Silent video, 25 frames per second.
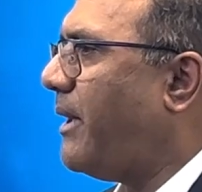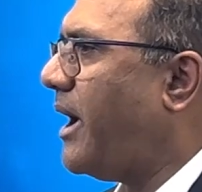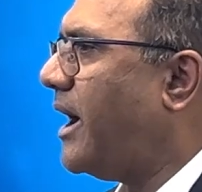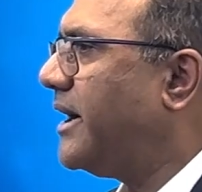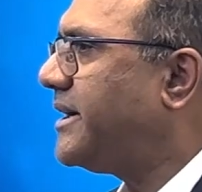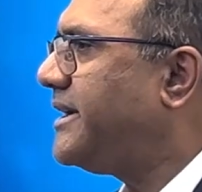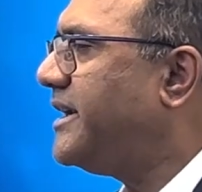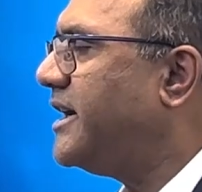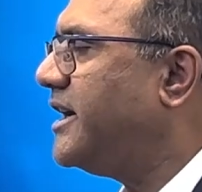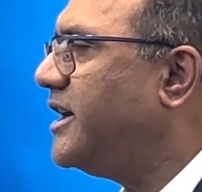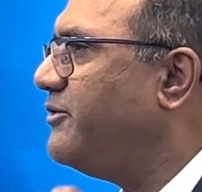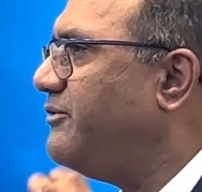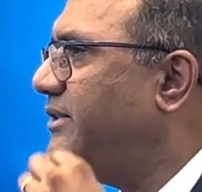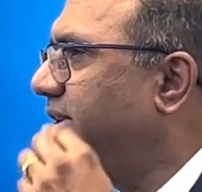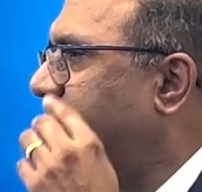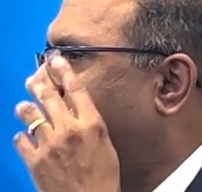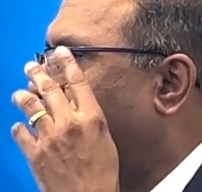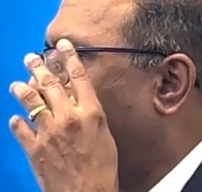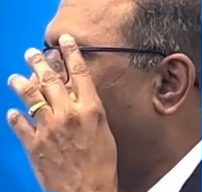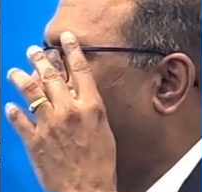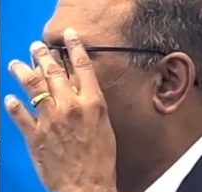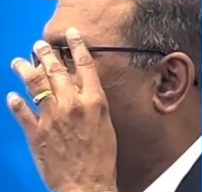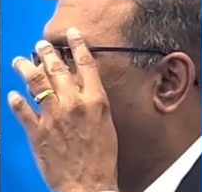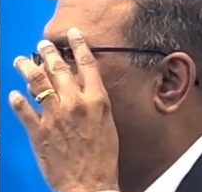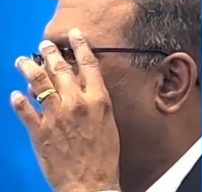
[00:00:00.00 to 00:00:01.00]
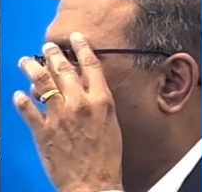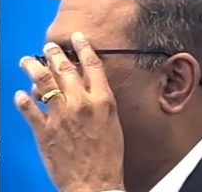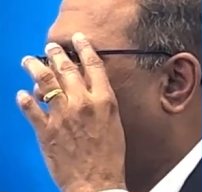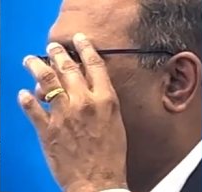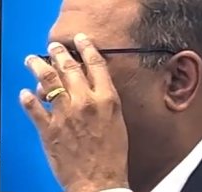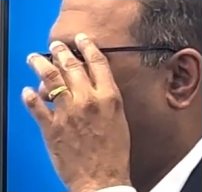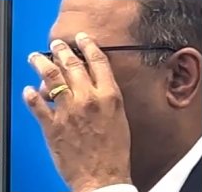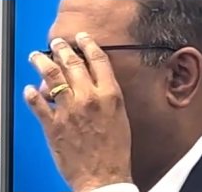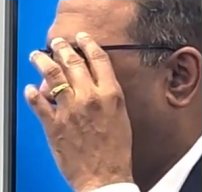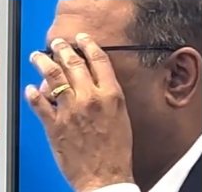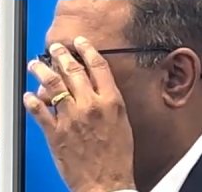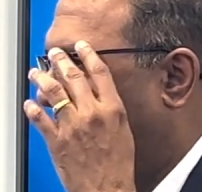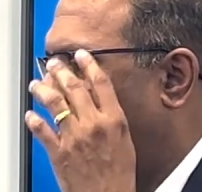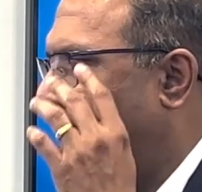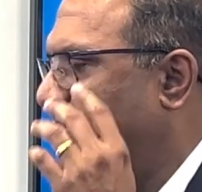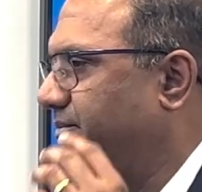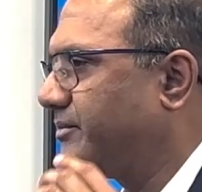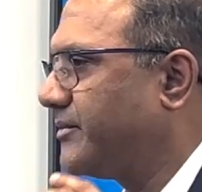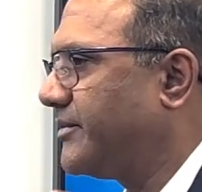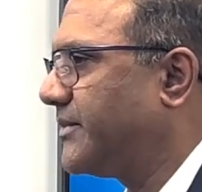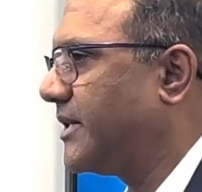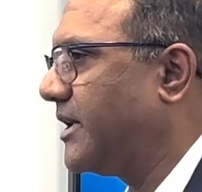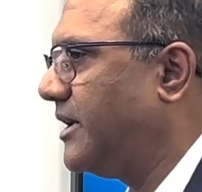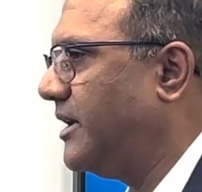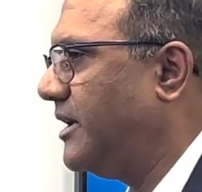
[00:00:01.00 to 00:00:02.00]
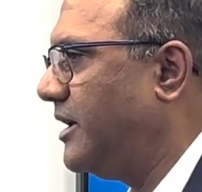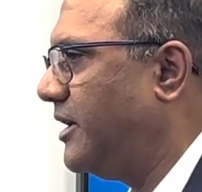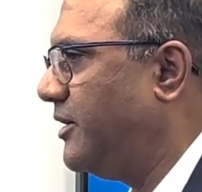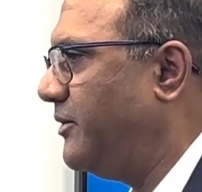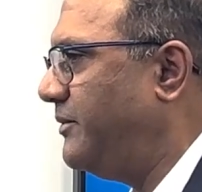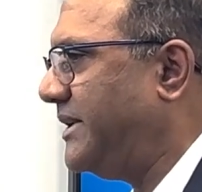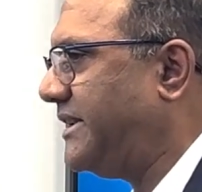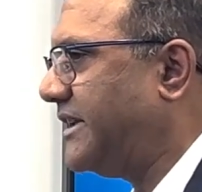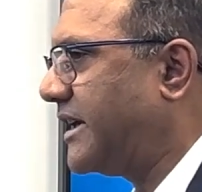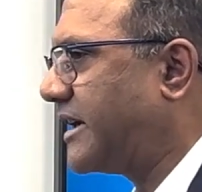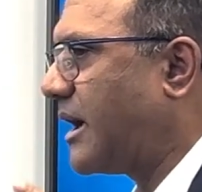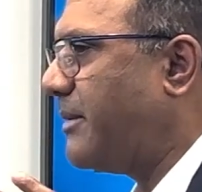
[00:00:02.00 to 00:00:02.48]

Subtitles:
partnered with a